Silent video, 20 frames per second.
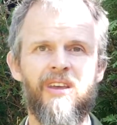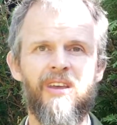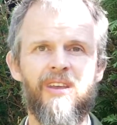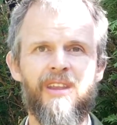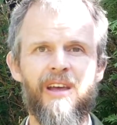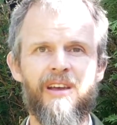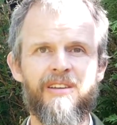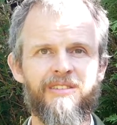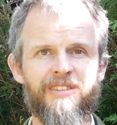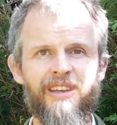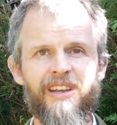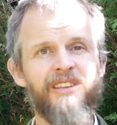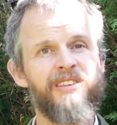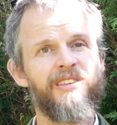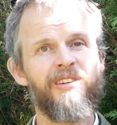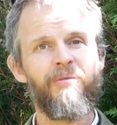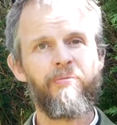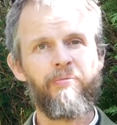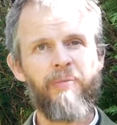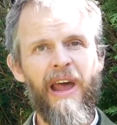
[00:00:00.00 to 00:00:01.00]
That sense
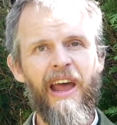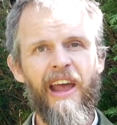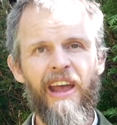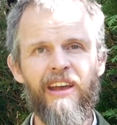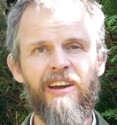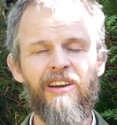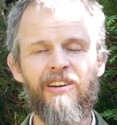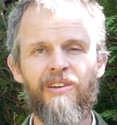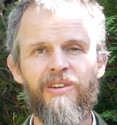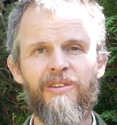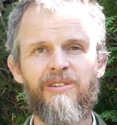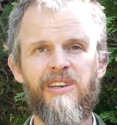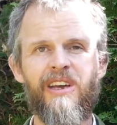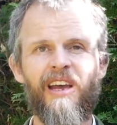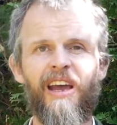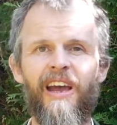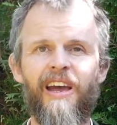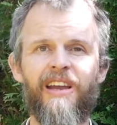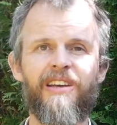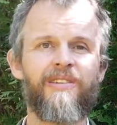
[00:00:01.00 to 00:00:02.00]
of pang at losing a
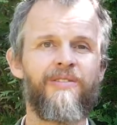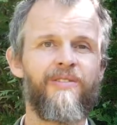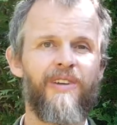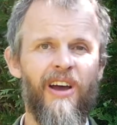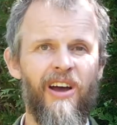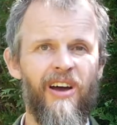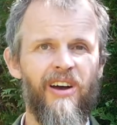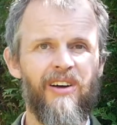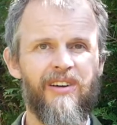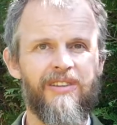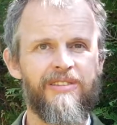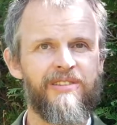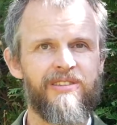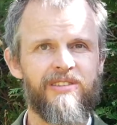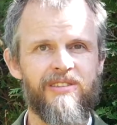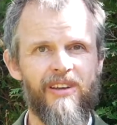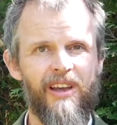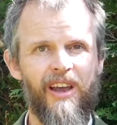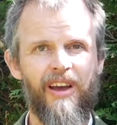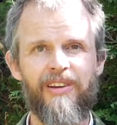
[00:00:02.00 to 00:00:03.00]
hand of cards is
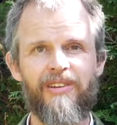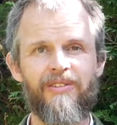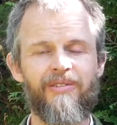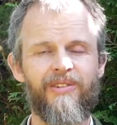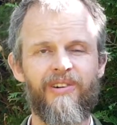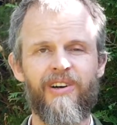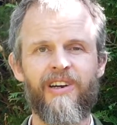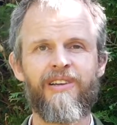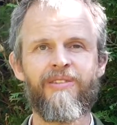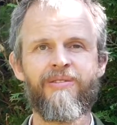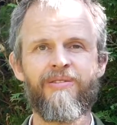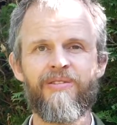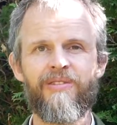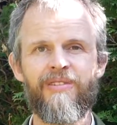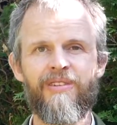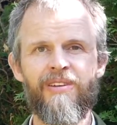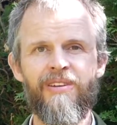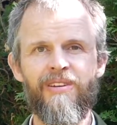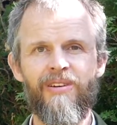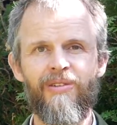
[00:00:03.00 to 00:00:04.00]
a kind of grief,
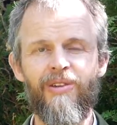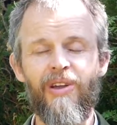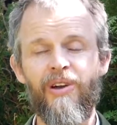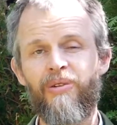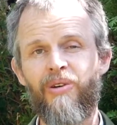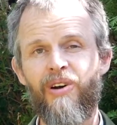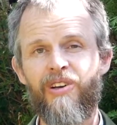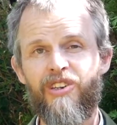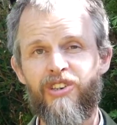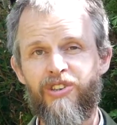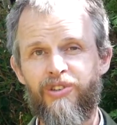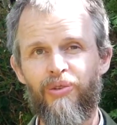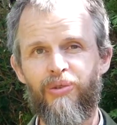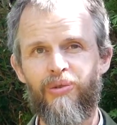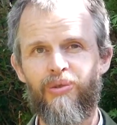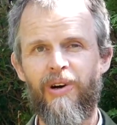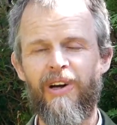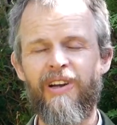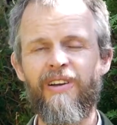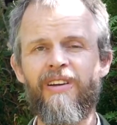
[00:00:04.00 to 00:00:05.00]
although quite a short
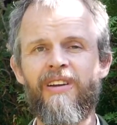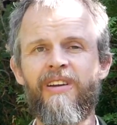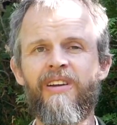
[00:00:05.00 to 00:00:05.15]
one.